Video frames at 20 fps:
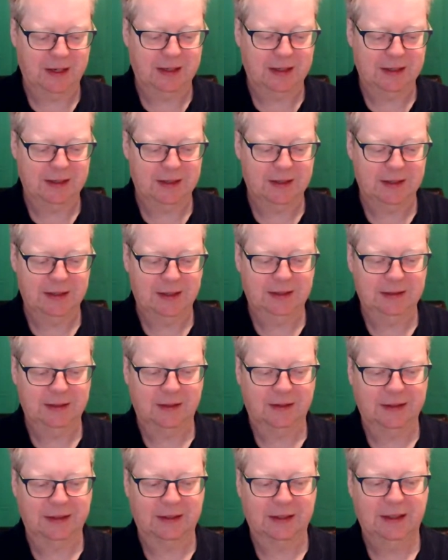and uh,
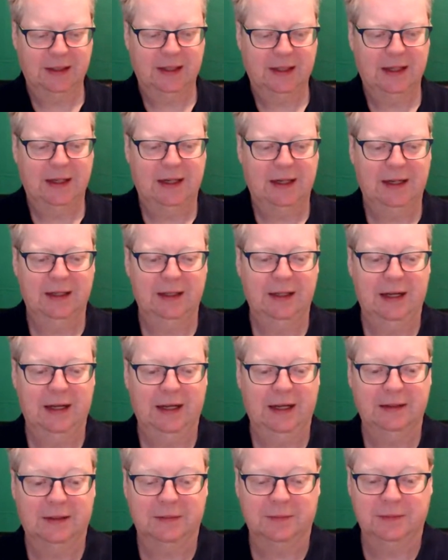and like,
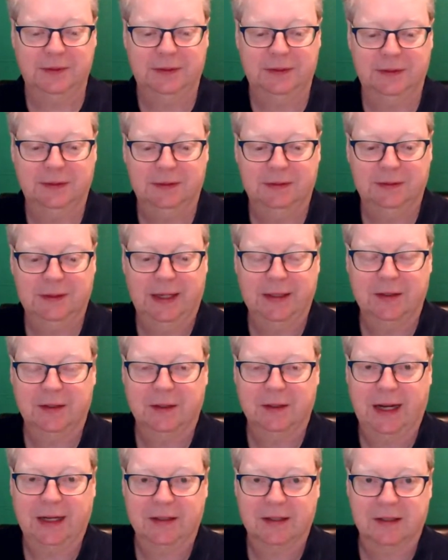uh, and
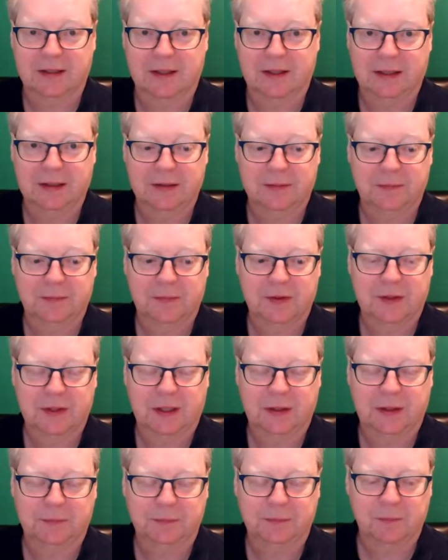and exercise.
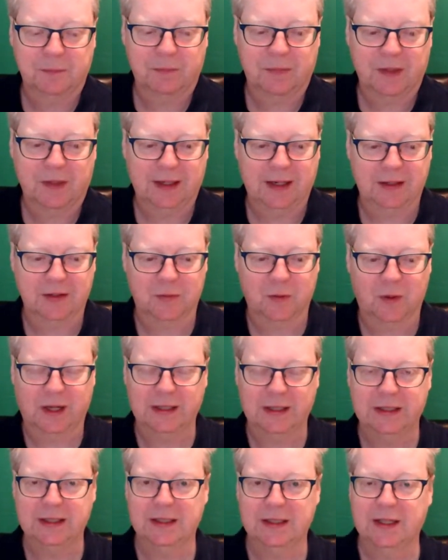So, that's
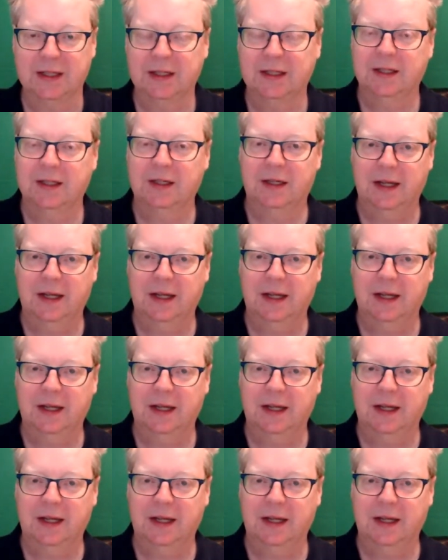what I did.